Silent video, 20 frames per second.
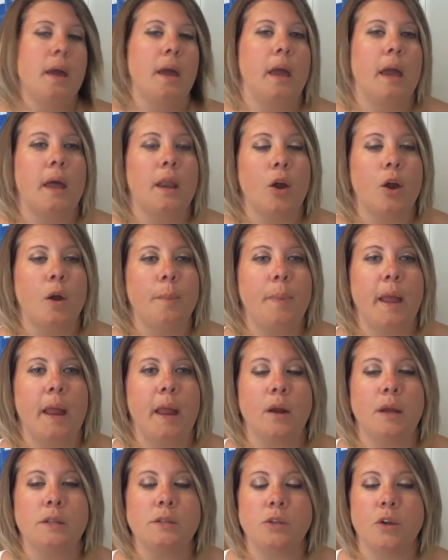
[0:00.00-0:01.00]
And her
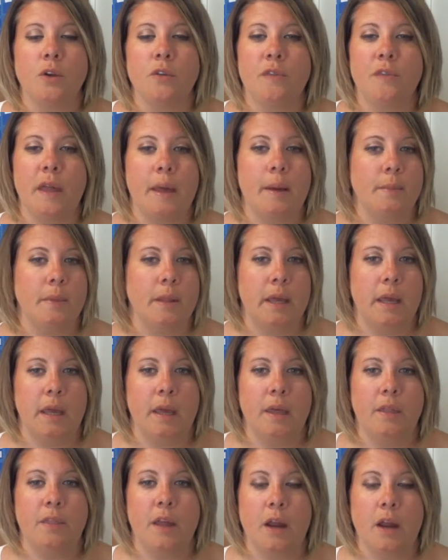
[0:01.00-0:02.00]
parents, her
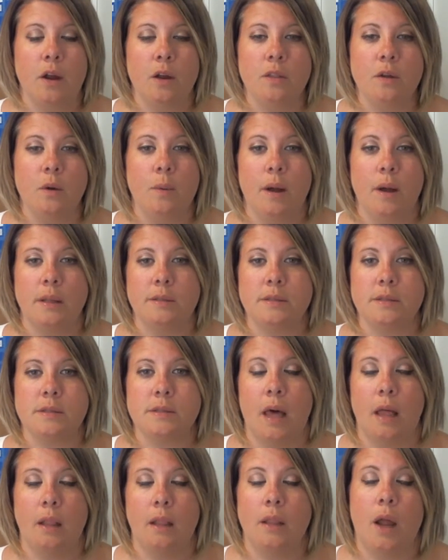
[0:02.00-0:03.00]
family, they're the ones
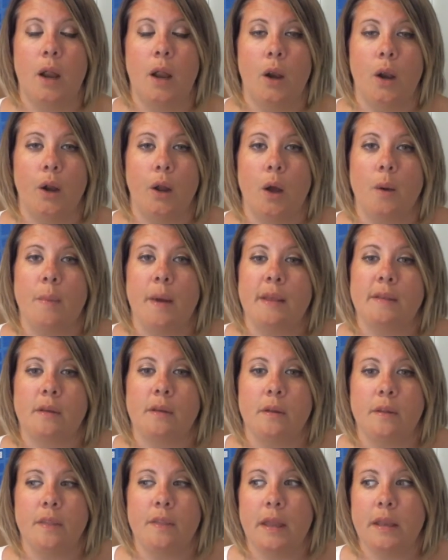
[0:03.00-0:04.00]
that let her go,
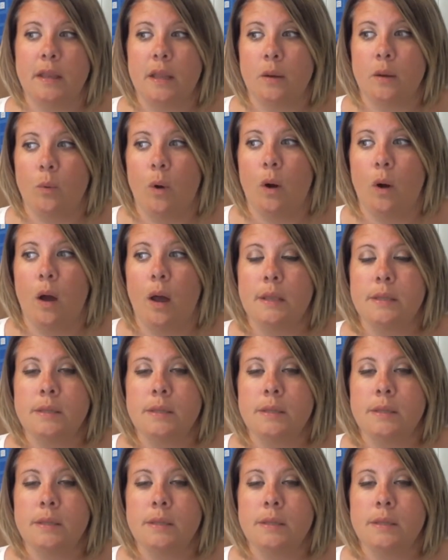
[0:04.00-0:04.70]
basically. They didn't want